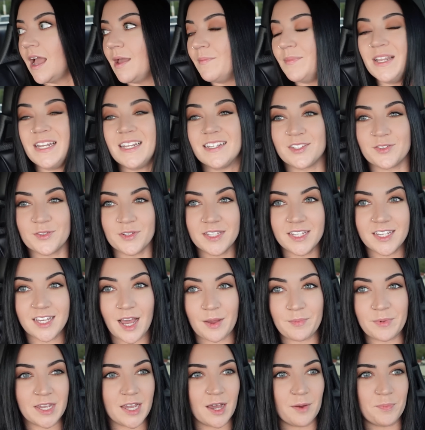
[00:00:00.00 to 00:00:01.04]
I mean, it's really
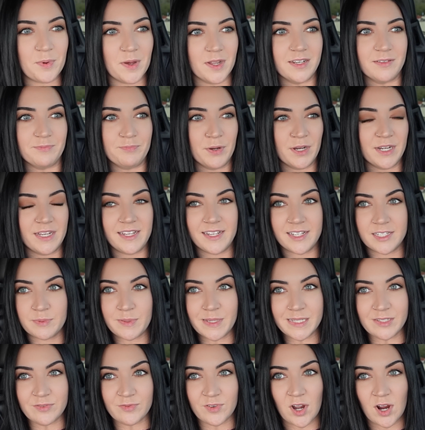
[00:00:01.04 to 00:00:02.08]
coming up on pretty
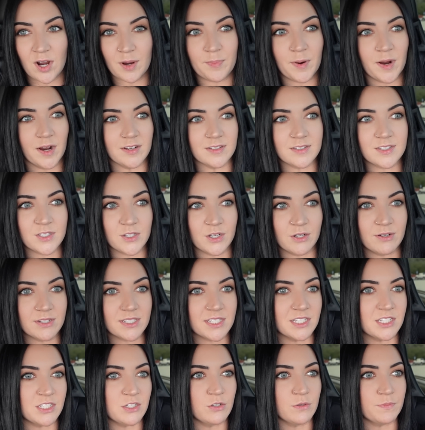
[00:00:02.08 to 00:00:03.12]
expensive car parts, so I
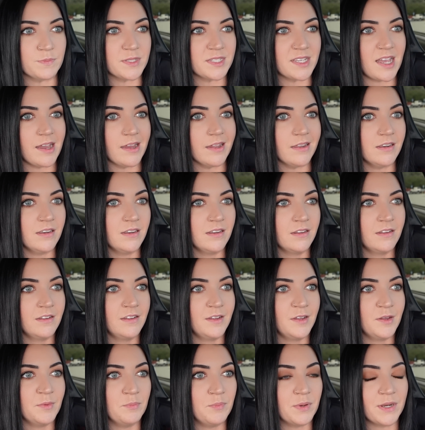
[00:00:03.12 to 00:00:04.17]
wasn't too upset,
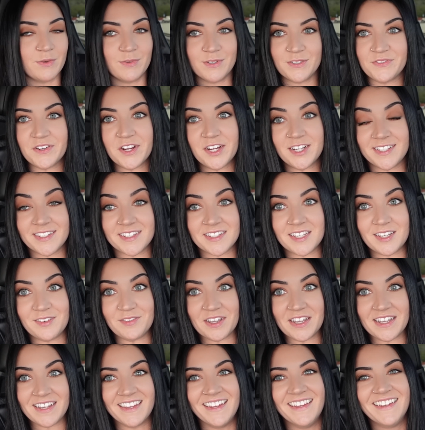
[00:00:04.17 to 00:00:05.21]
but it was very
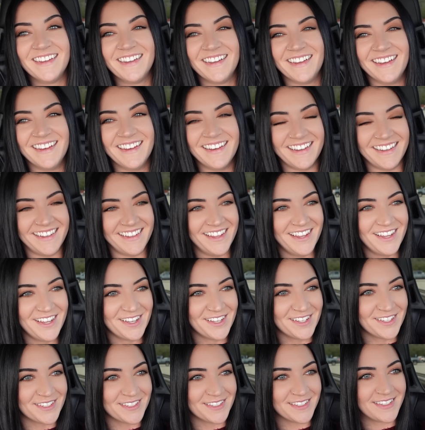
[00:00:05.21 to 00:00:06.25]
deceiving.
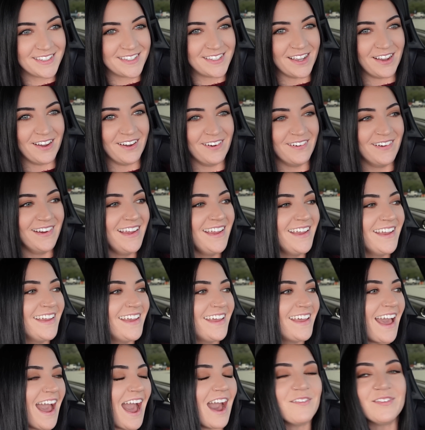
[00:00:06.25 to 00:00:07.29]
So
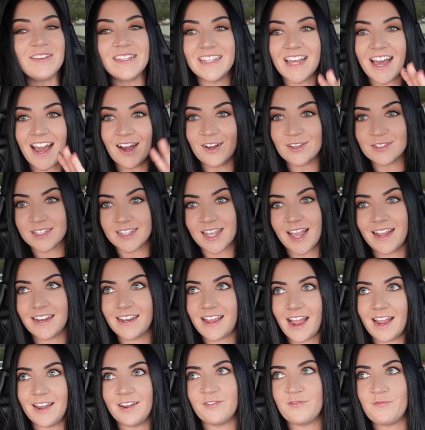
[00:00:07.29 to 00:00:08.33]
having the outside
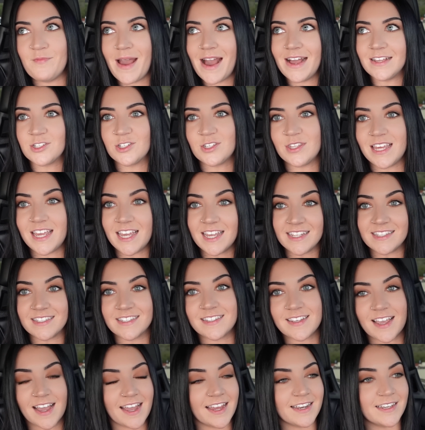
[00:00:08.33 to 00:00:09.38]
kind of match the
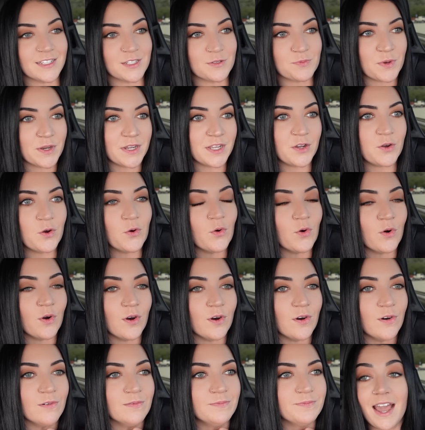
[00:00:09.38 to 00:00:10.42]
inside is pretty
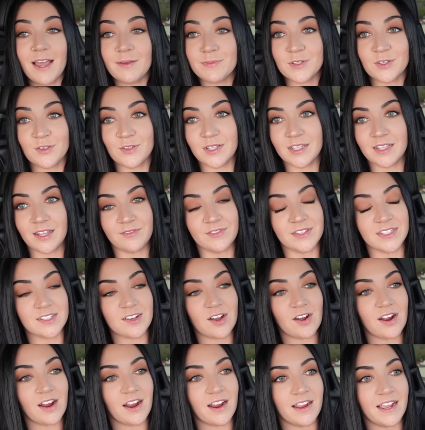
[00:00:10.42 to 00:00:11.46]
cool. I absolutely love this
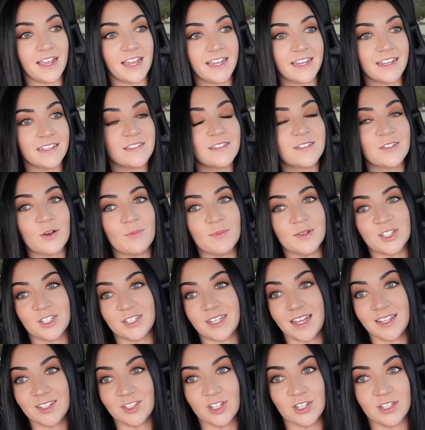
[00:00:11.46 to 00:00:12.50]
car. It gets so much
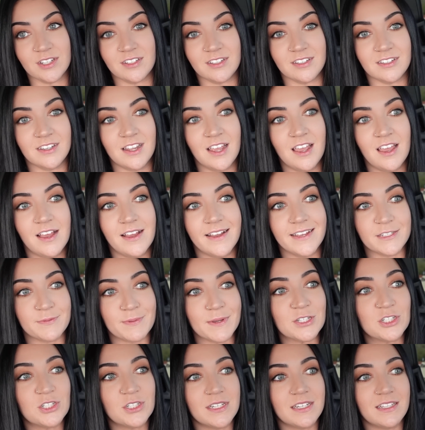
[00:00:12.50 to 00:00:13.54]
attention,
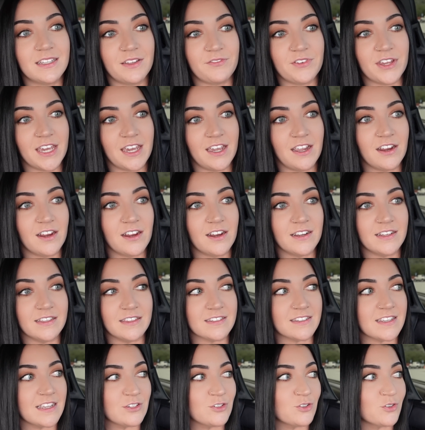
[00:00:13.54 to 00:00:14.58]
especially living here in
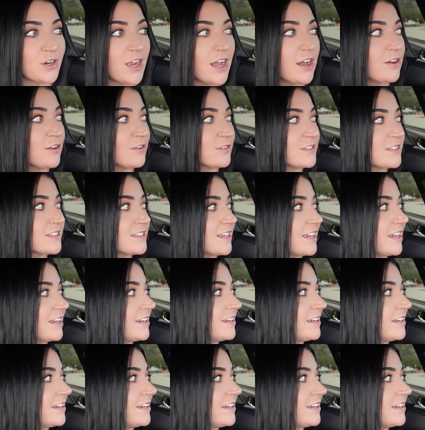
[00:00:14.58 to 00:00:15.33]
the Central Coast.